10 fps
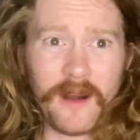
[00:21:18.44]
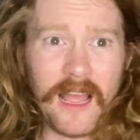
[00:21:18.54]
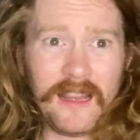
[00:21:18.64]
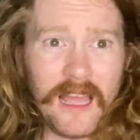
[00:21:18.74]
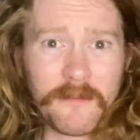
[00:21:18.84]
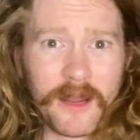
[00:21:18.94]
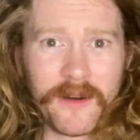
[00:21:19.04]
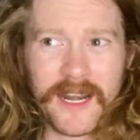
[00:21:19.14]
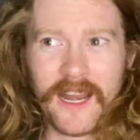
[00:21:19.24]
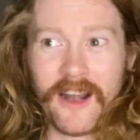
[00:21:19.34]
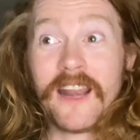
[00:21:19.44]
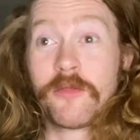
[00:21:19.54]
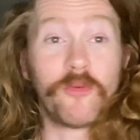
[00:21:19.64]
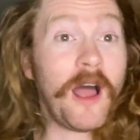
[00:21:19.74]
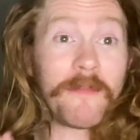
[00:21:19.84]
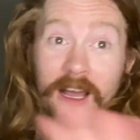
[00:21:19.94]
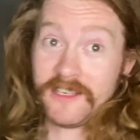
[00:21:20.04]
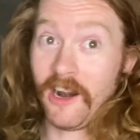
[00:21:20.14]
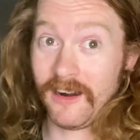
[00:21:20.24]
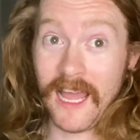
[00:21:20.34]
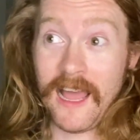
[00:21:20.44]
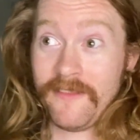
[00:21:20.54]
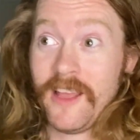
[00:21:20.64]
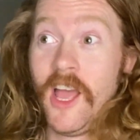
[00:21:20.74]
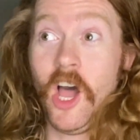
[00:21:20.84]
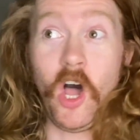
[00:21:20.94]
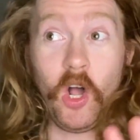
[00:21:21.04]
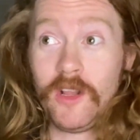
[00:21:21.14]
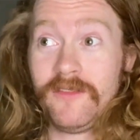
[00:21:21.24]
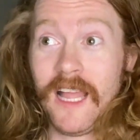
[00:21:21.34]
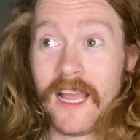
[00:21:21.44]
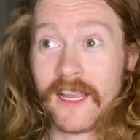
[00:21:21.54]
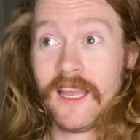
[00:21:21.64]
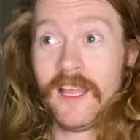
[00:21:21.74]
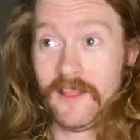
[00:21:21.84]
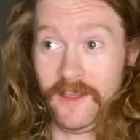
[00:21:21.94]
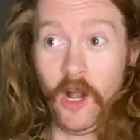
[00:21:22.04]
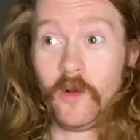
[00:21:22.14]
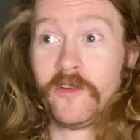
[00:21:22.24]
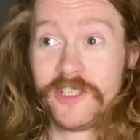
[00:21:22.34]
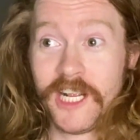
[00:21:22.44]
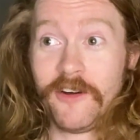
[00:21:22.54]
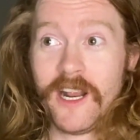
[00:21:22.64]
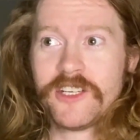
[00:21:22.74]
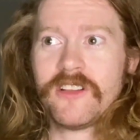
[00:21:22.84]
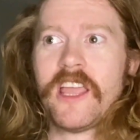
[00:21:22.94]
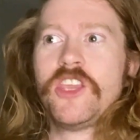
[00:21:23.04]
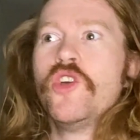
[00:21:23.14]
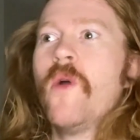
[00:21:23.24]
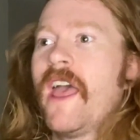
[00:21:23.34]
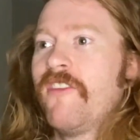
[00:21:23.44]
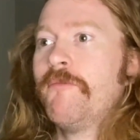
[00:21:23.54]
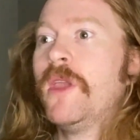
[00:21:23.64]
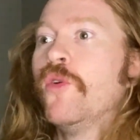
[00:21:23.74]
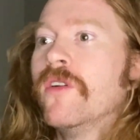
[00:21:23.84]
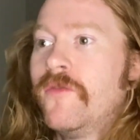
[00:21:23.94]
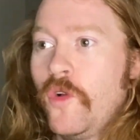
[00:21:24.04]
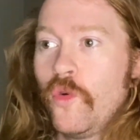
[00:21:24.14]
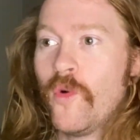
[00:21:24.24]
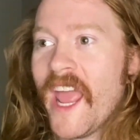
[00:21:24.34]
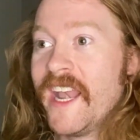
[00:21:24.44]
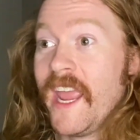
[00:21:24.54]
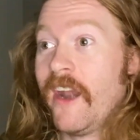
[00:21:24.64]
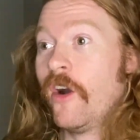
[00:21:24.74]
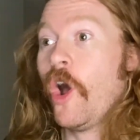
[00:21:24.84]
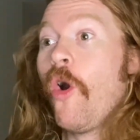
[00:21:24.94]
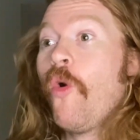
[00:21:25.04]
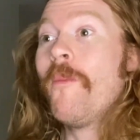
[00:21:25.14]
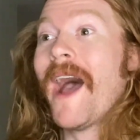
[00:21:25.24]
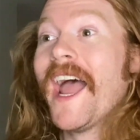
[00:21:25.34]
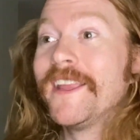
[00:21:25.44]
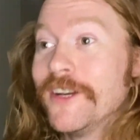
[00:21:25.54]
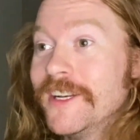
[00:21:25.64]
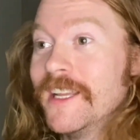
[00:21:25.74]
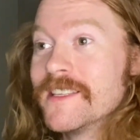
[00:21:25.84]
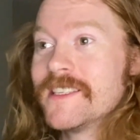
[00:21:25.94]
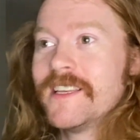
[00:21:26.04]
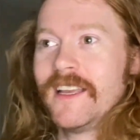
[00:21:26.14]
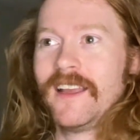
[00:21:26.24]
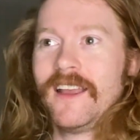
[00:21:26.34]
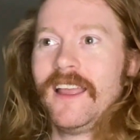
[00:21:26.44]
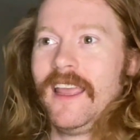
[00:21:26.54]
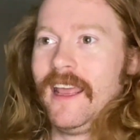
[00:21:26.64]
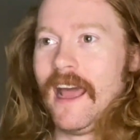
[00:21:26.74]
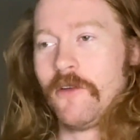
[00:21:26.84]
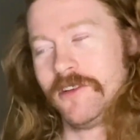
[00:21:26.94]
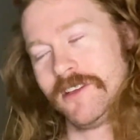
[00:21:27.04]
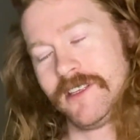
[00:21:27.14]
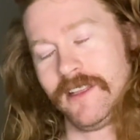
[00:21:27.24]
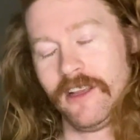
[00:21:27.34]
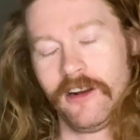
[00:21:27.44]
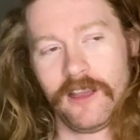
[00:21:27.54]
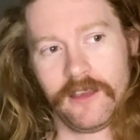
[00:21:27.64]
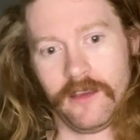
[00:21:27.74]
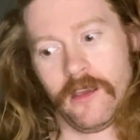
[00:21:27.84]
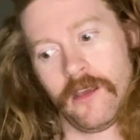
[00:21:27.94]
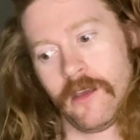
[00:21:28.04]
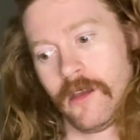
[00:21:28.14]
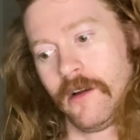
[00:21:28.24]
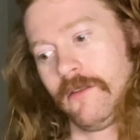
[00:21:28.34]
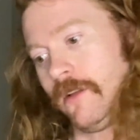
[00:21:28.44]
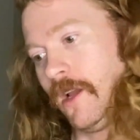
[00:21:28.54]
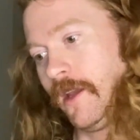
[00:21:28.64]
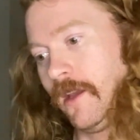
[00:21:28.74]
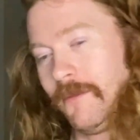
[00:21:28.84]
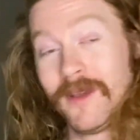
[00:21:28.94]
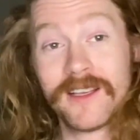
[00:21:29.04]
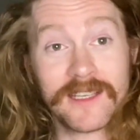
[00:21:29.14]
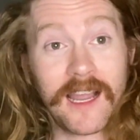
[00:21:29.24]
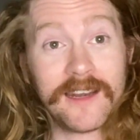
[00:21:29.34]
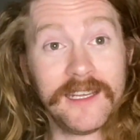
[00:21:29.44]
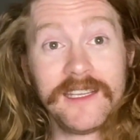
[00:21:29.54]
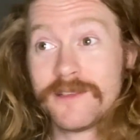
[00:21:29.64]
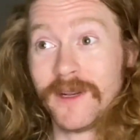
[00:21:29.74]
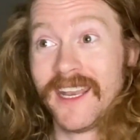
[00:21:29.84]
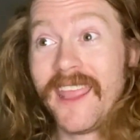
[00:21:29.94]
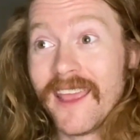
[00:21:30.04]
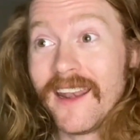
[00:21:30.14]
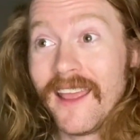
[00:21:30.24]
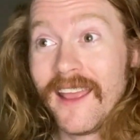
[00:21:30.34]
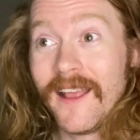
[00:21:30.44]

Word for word: like my red hair. And throughout my entire life, all of, like, the older generation, like, you have beautiful red hair. Oh, my goodness. And I would just sit there like, yeah, I don't like it. Because I got teased. But then